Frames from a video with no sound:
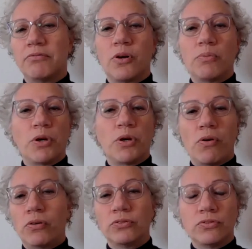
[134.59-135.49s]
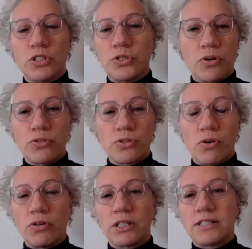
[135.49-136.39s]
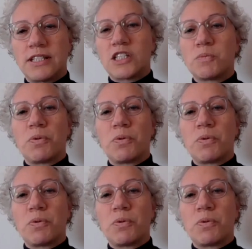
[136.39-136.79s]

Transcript: from your own research organization,